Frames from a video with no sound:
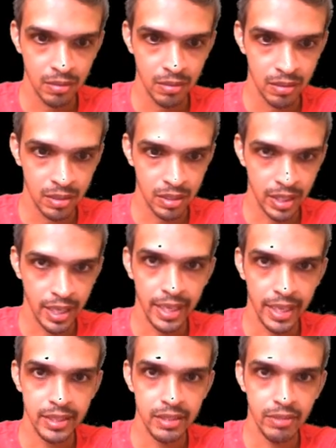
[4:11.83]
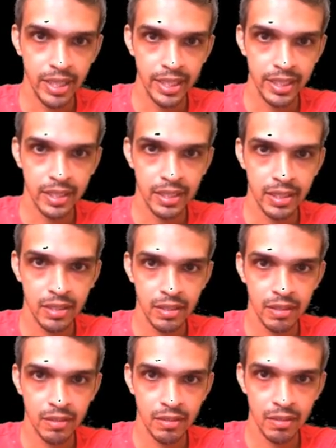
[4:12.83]
the edge weight
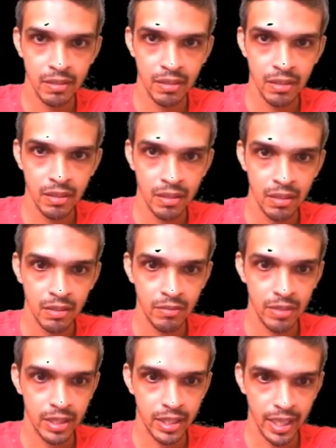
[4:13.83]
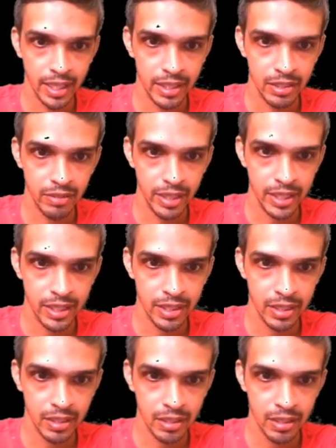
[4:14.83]
with the edge weight
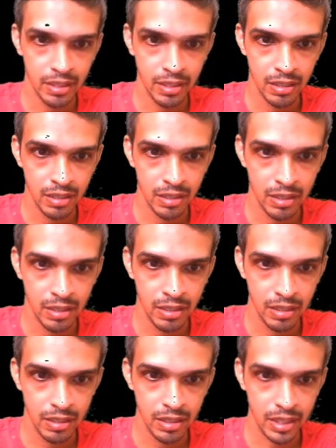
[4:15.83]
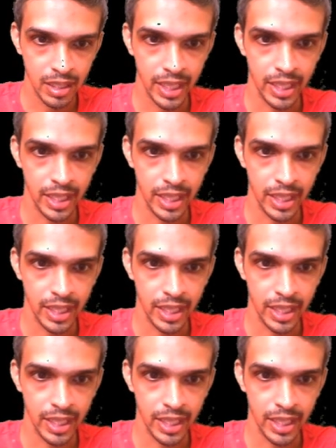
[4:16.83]
3.